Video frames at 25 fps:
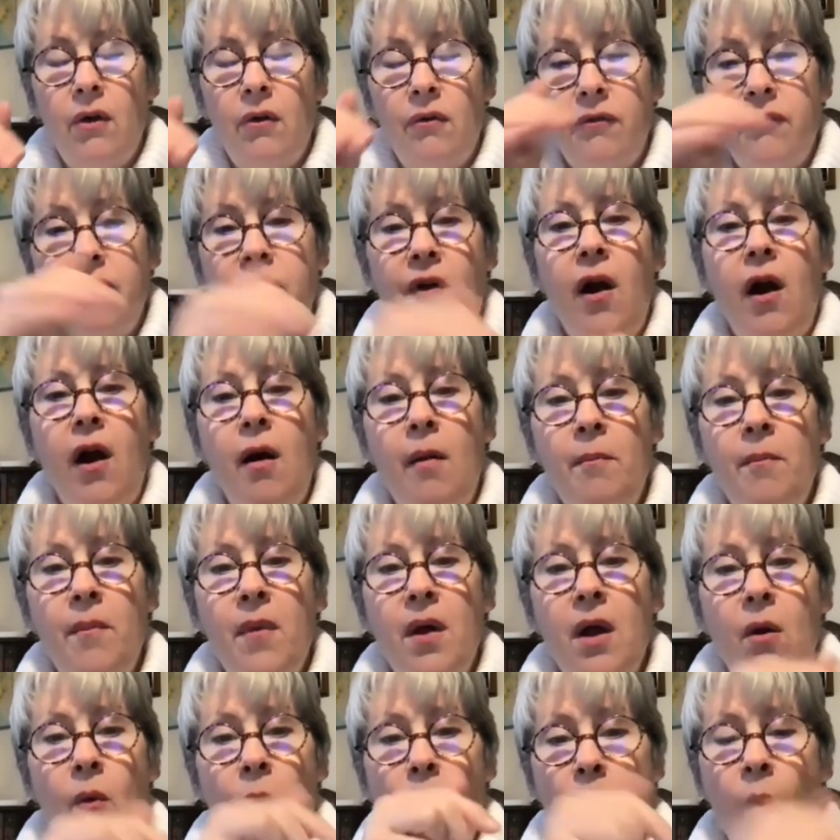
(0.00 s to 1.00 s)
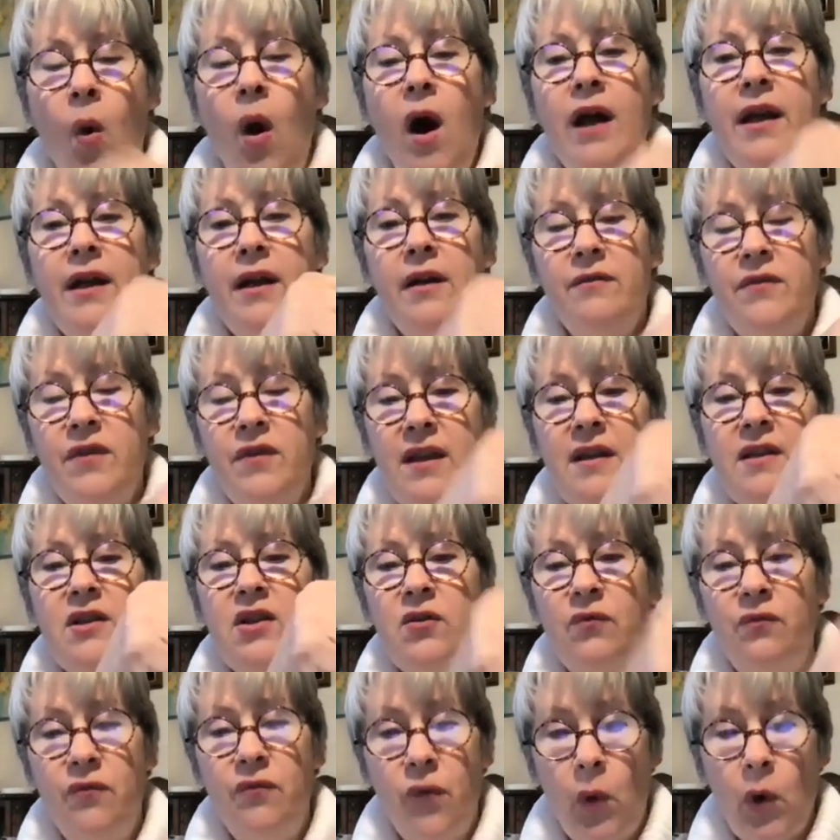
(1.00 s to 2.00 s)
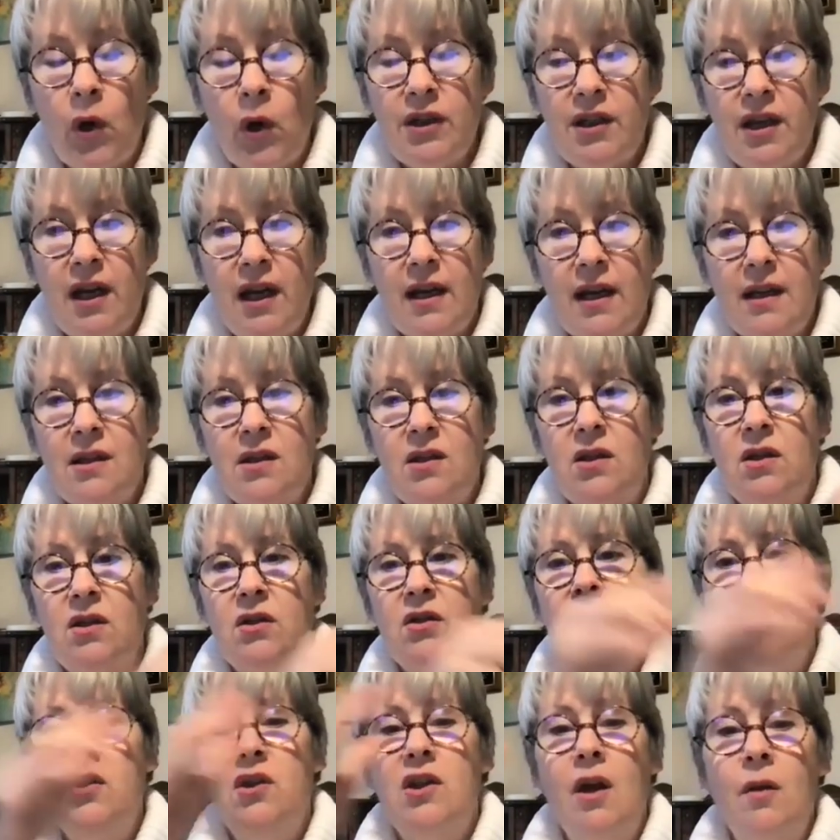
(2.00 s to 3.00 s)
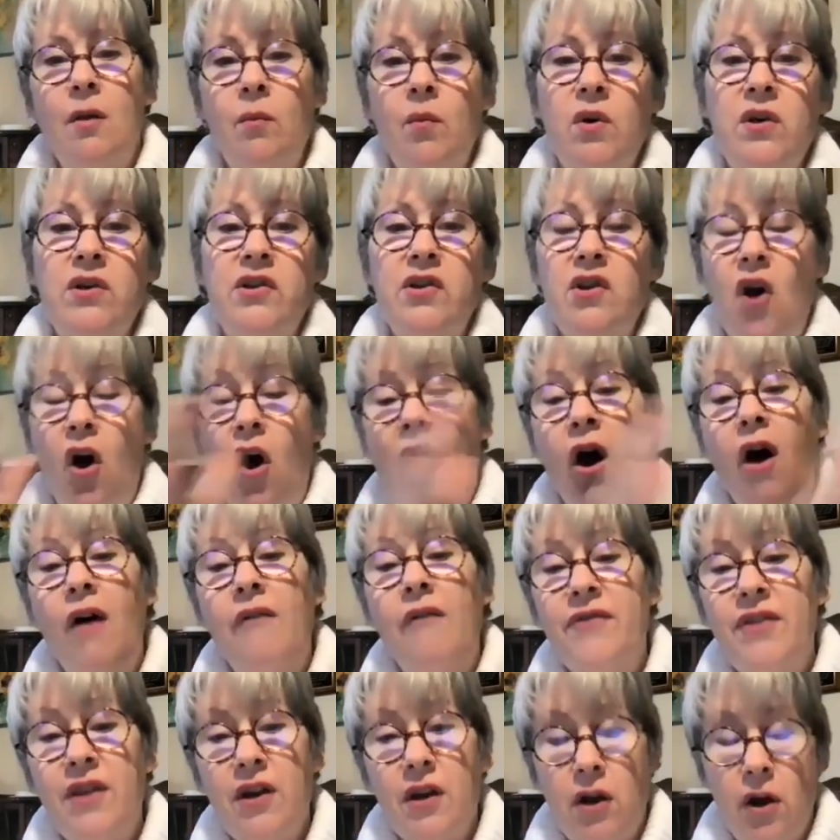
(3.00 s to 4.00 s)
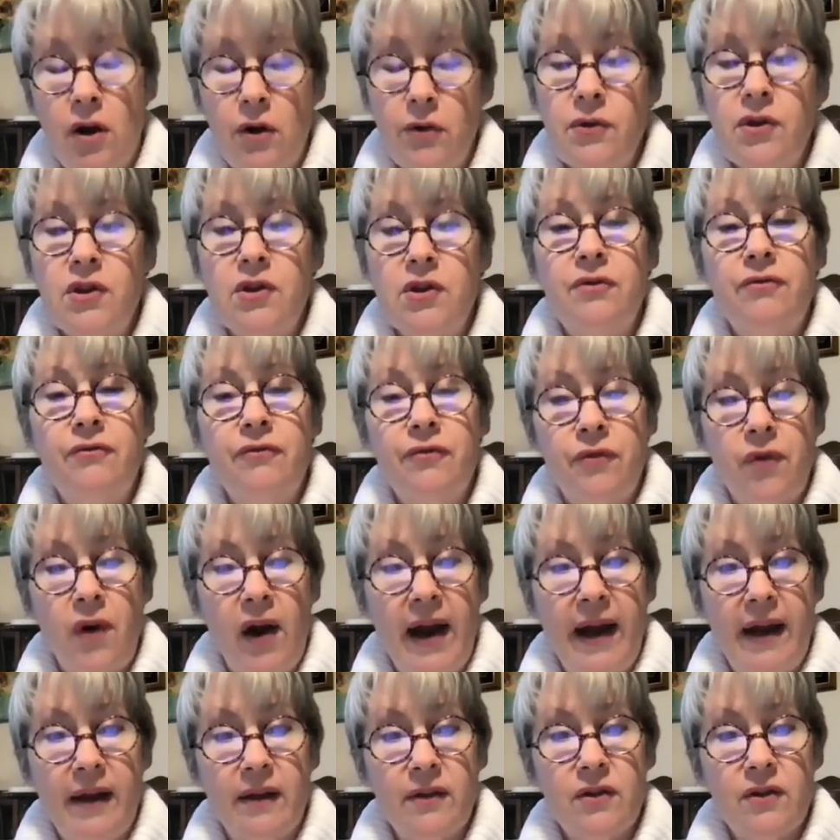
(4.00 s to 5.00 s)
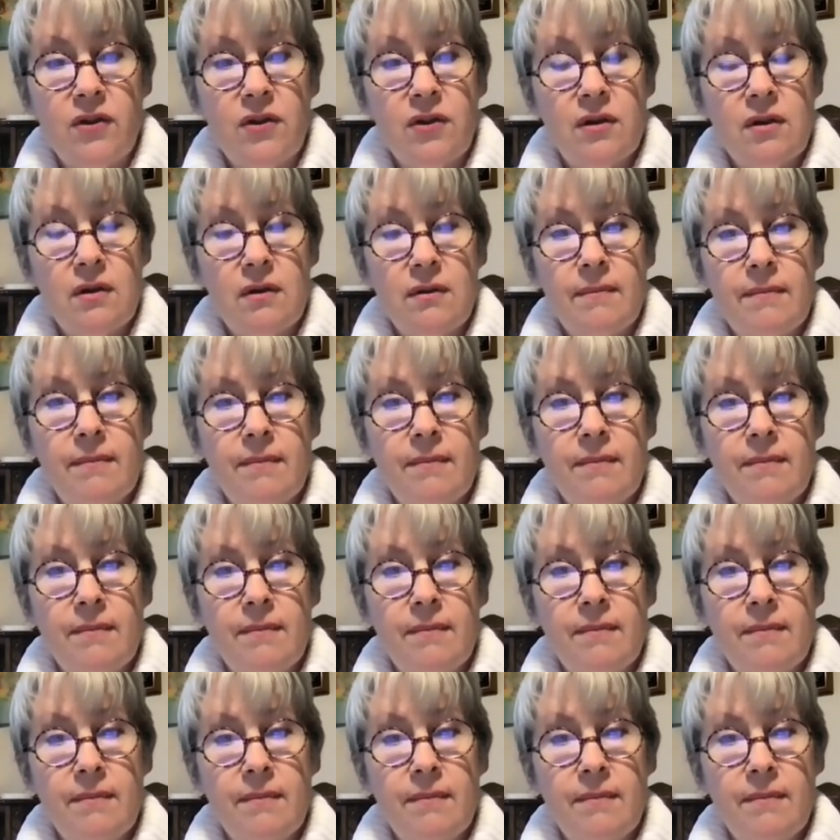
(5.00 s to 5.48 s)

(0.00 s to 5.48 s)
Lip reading: from one of these vortexes that was off the coast of France.